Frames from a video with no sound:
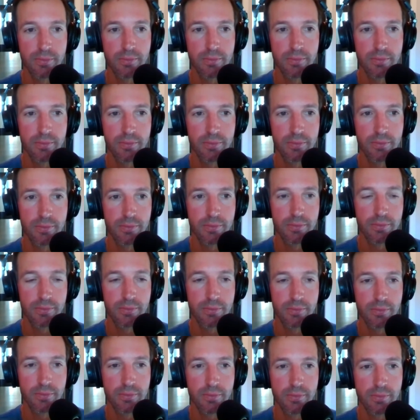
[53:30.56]

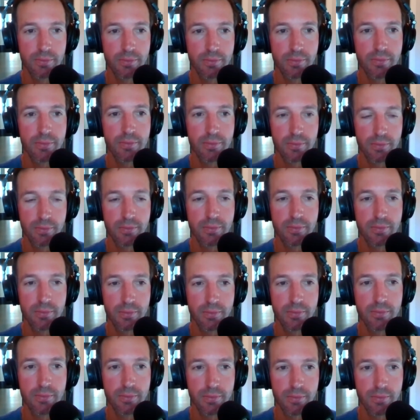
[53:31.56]

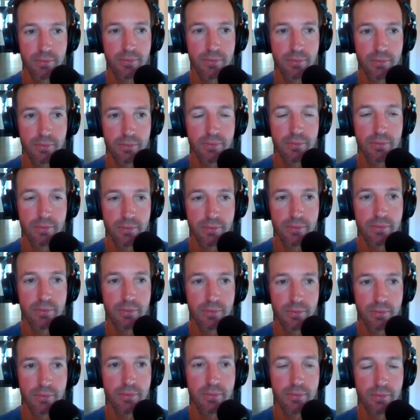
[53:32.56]

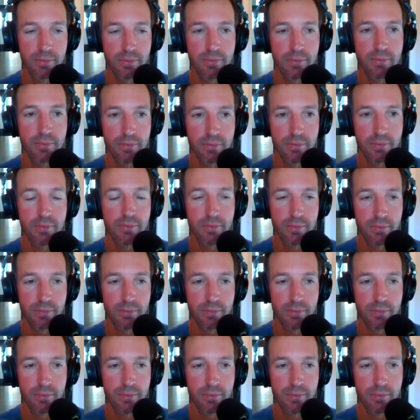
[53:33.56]
[no speech]